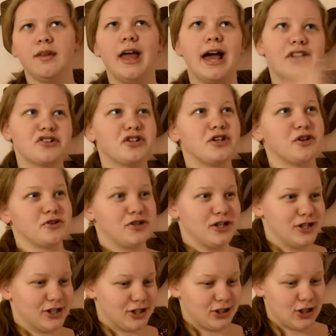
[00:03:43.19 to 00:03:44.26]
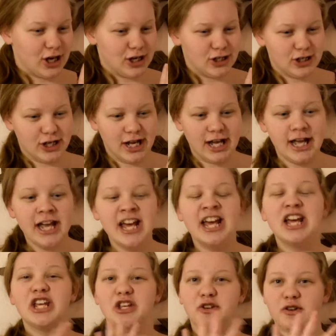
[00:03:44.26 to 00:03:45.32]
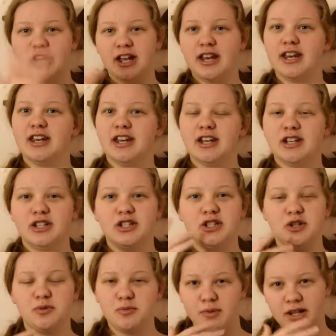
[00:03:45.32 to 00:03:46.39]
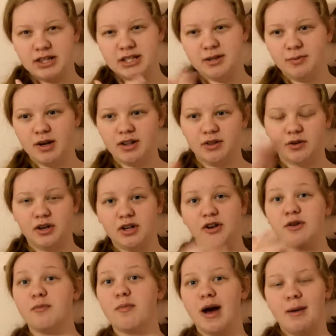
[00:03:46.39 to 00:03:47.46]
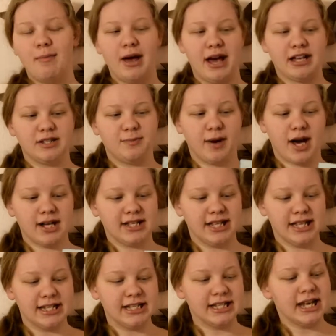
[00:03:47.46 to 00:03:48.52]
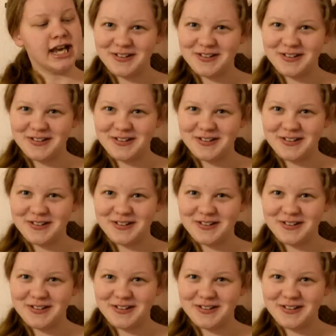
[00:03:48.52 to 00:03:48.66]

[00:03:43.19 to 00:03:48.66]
actually no, she just changed it you can do month to month or you can buy pass boxes.